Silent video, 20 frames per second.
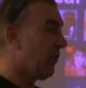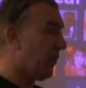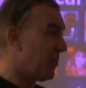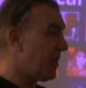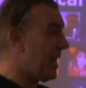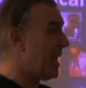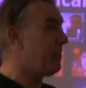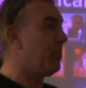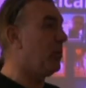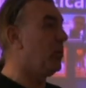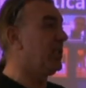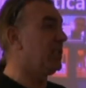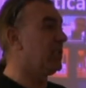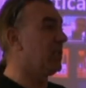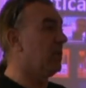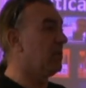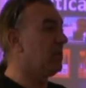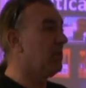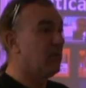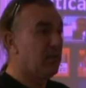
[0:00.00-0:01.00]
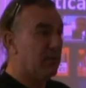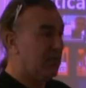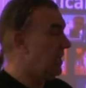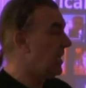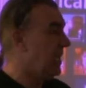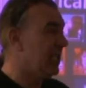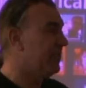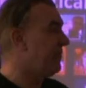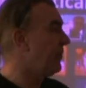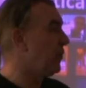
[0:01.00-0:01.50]
from that point on
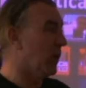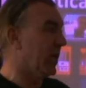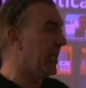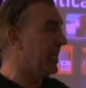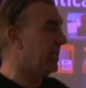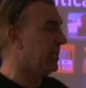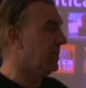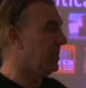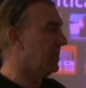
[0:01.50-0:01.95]
is void.